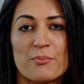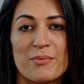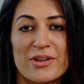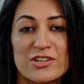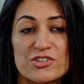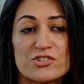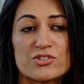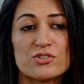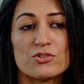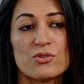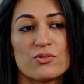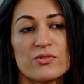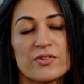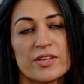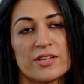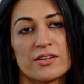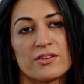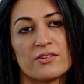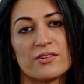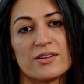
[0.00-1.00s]
mention over
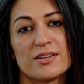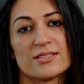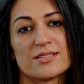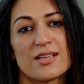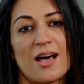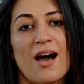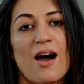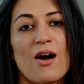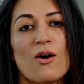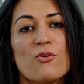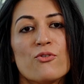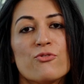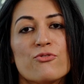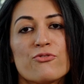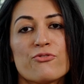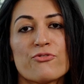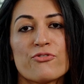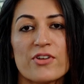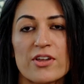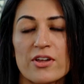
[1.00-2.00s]
here is how
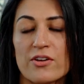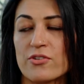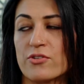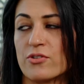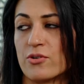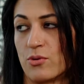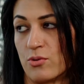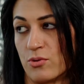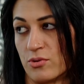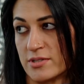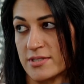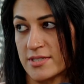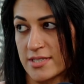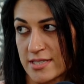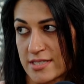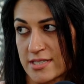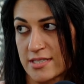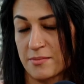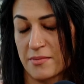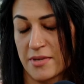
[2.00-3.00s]
fair the whole
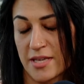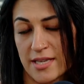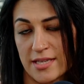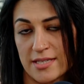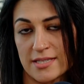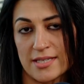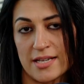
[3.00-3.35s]
system is,